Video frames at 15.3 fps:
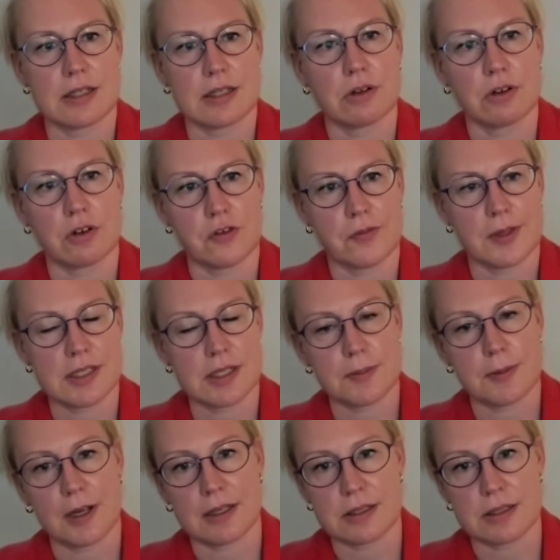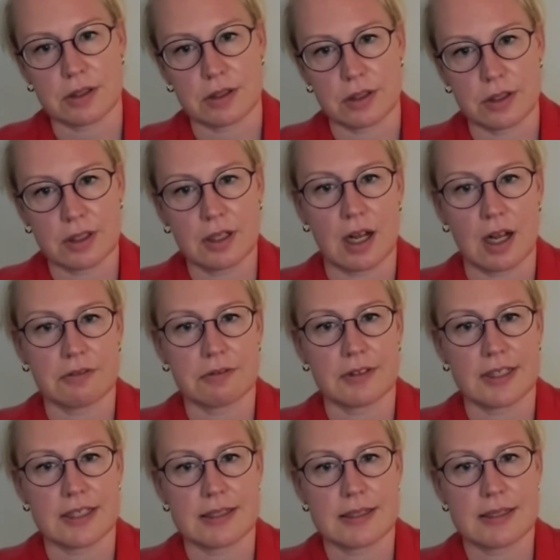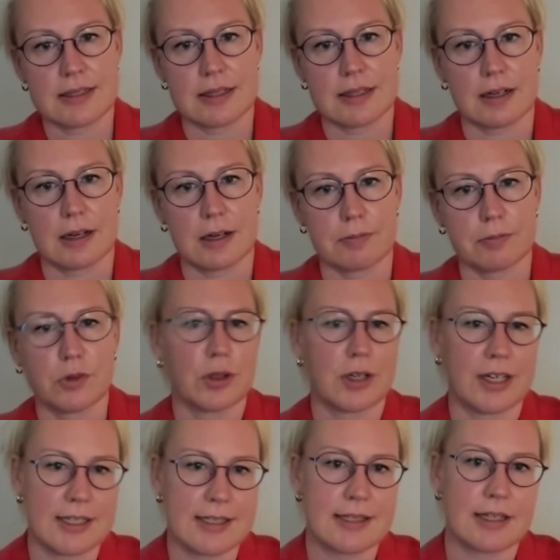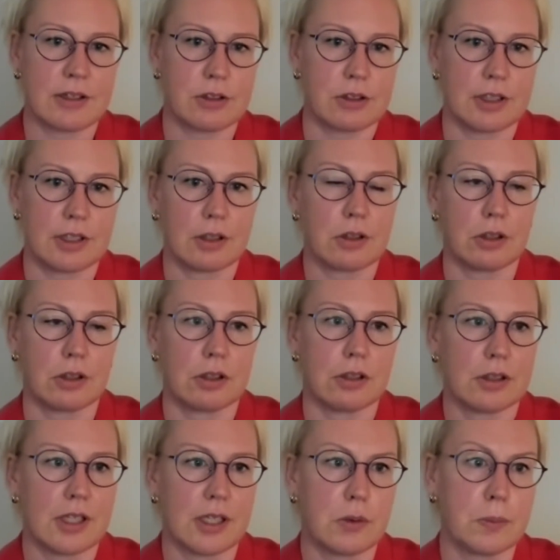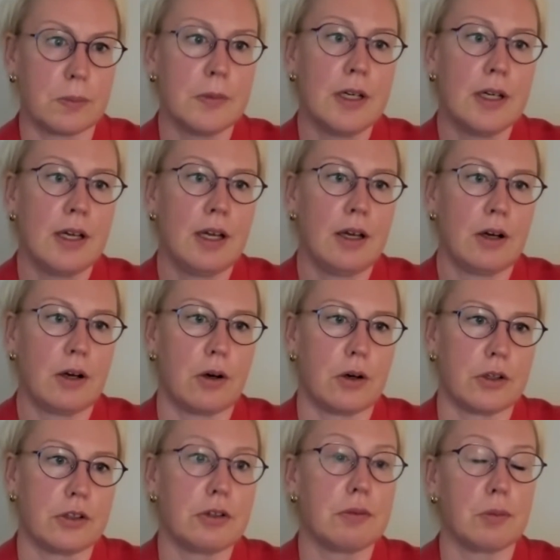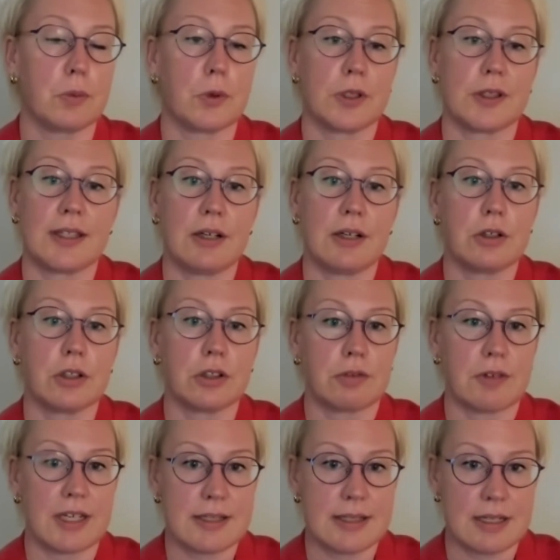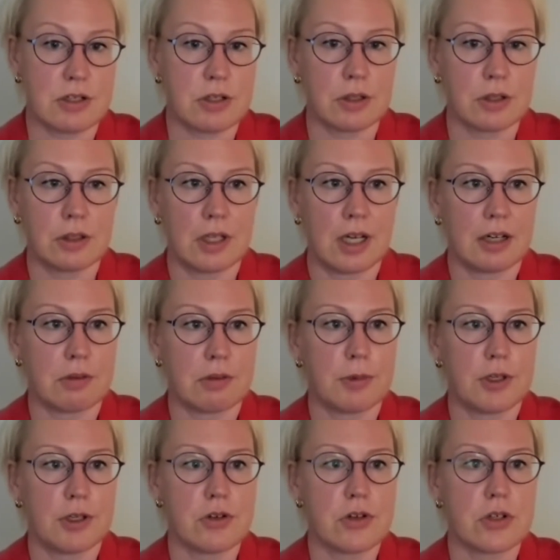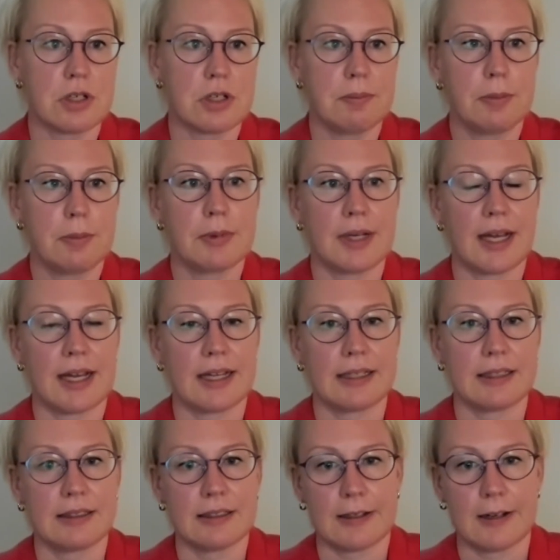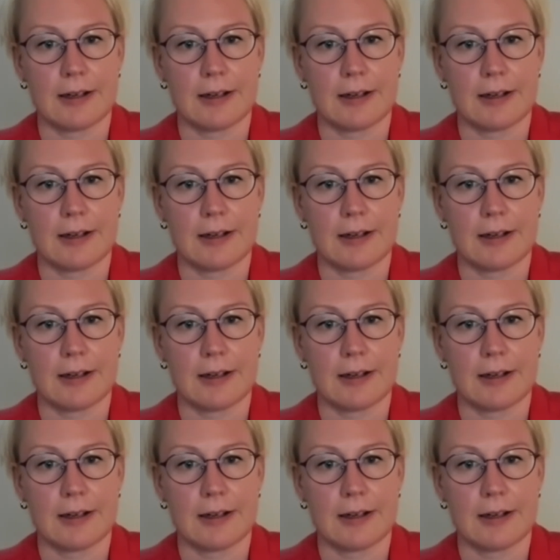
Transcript: a Kaufman-sponsored conference, or I guess they called it a colloquium, on what they call transitional entrepreneurship. And